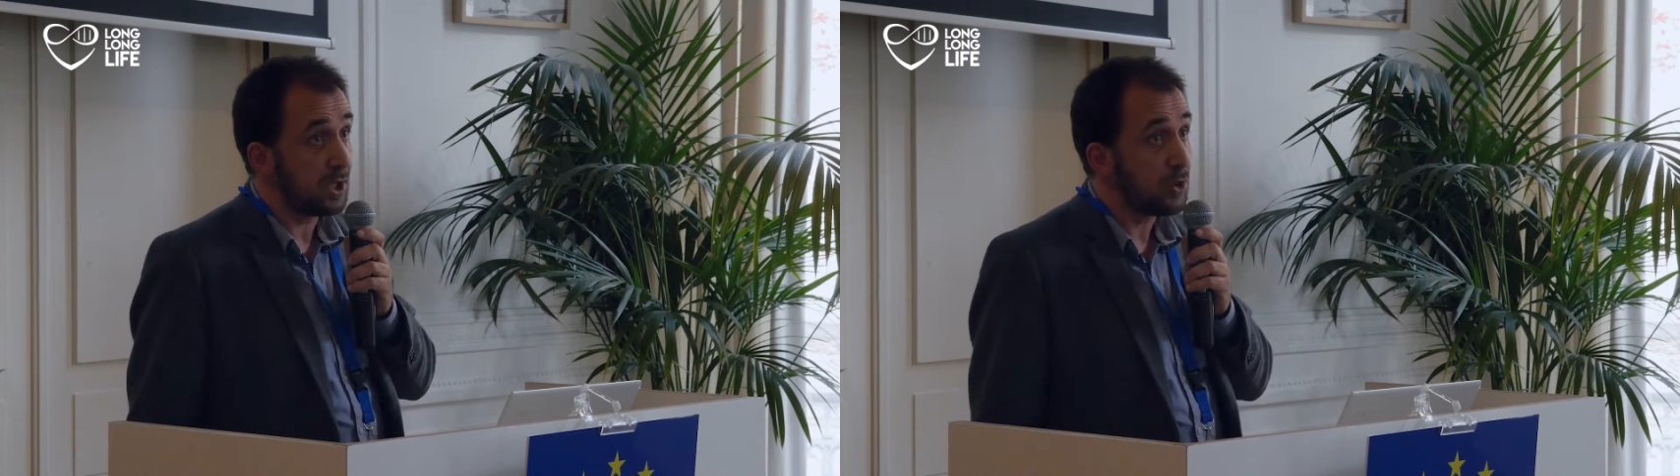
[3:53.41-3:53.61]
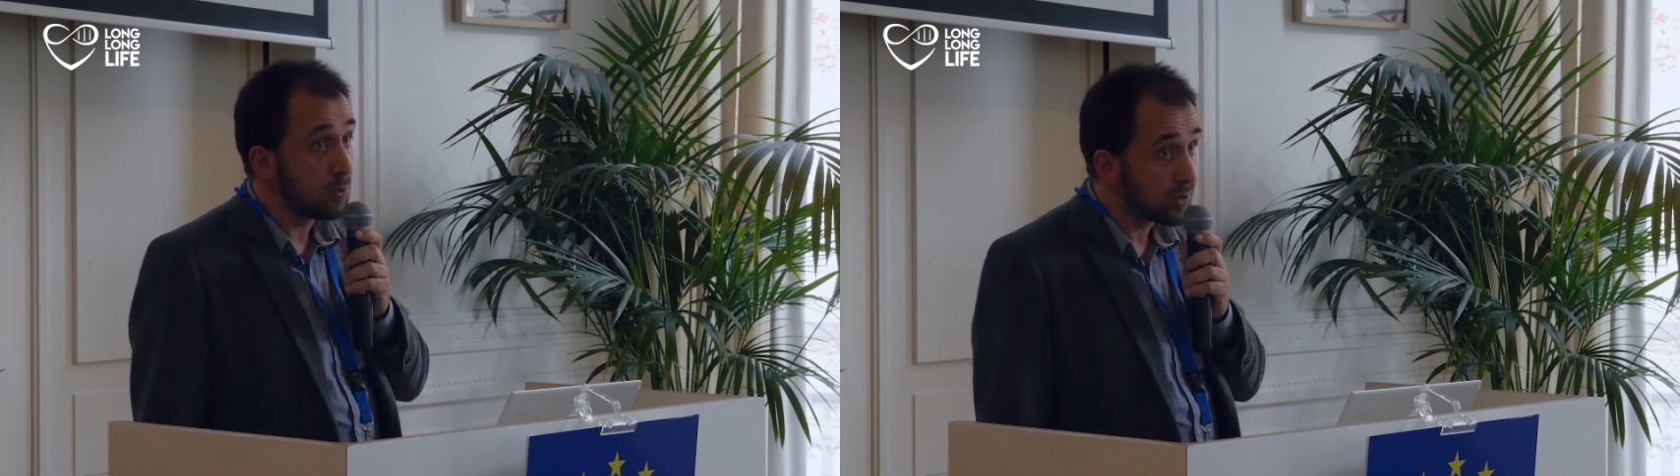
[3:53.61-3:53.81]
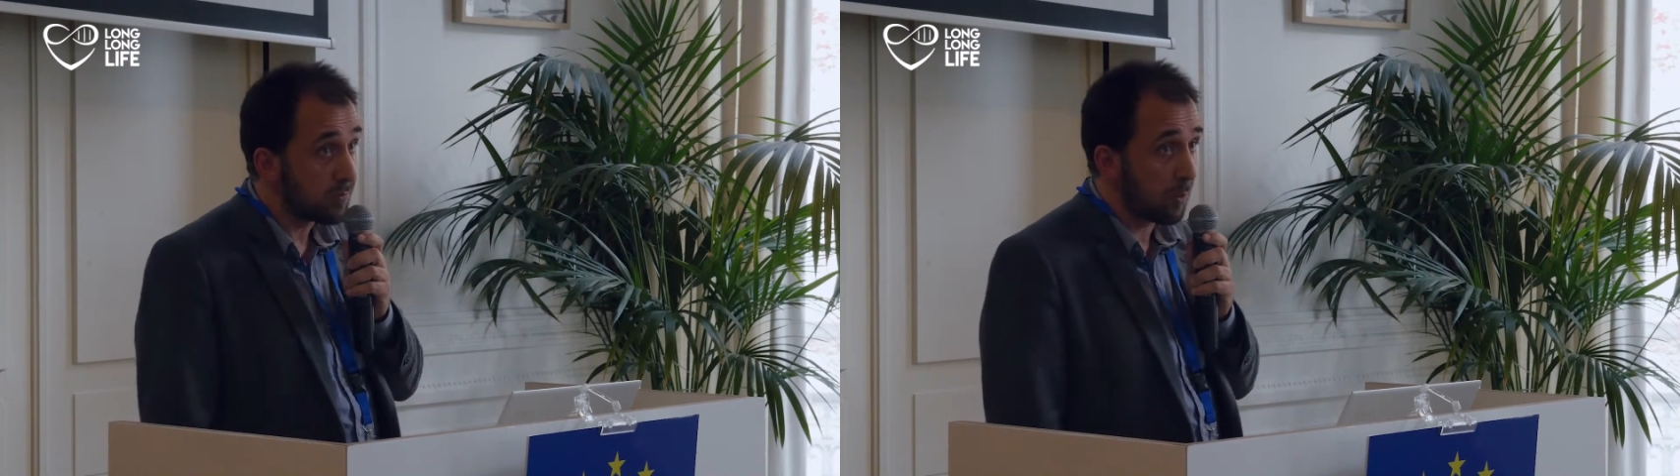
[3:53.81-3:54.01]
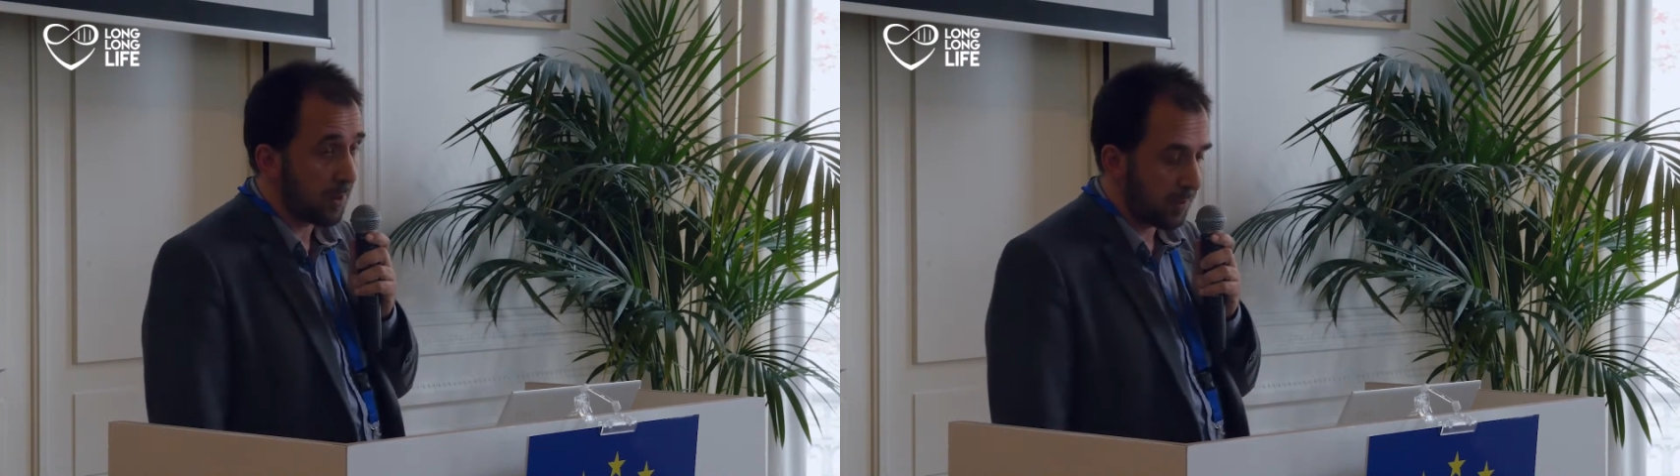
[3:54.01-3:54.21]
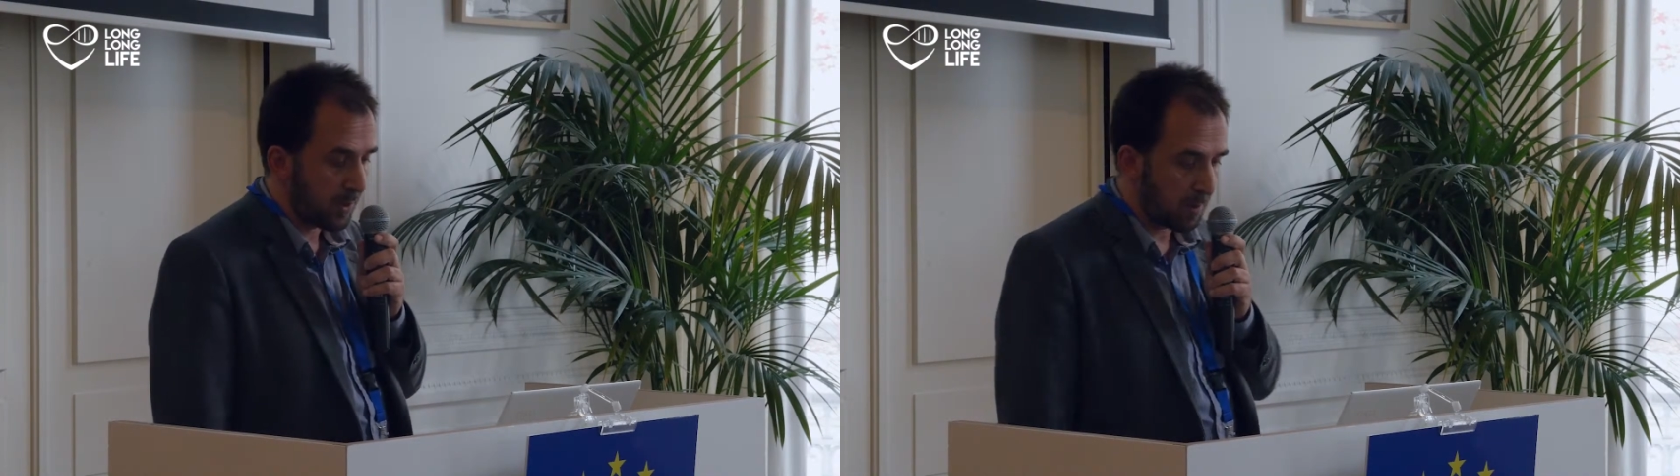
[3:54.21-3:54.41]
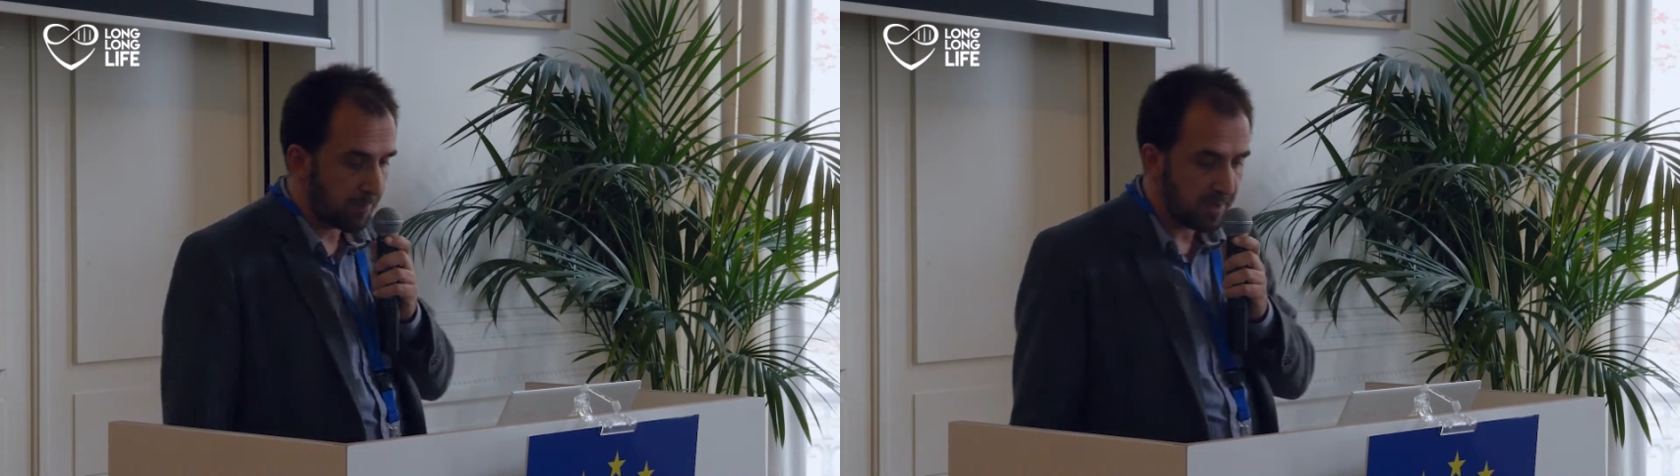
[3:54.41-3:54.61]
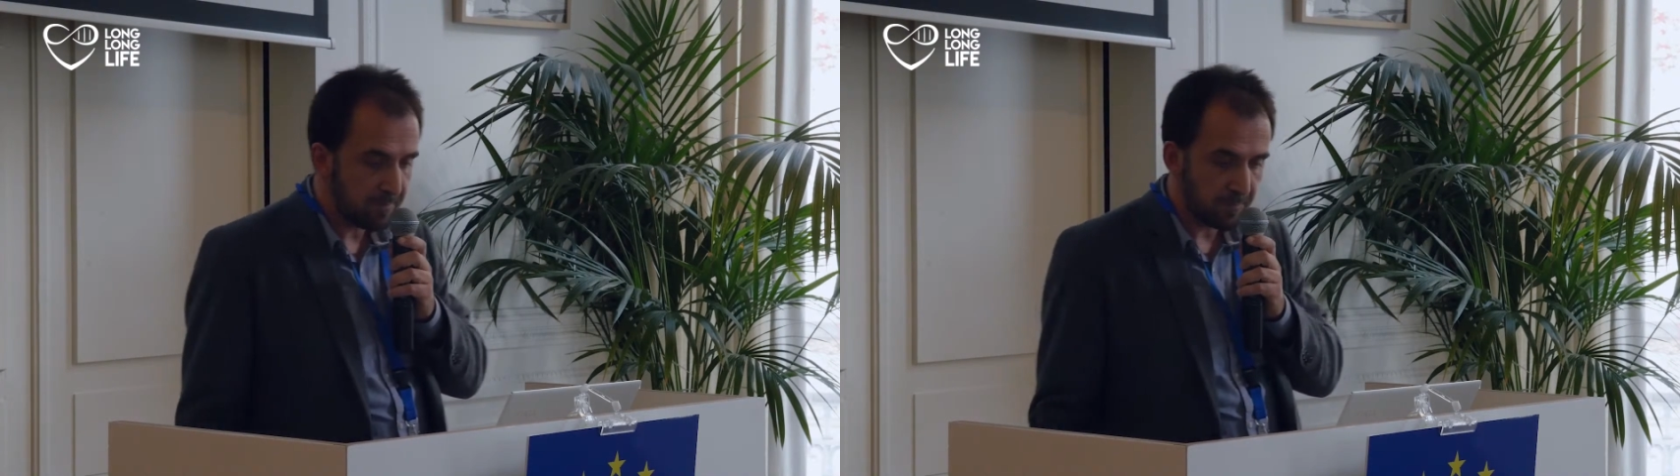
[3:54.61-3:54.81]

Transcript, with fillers: used for therapy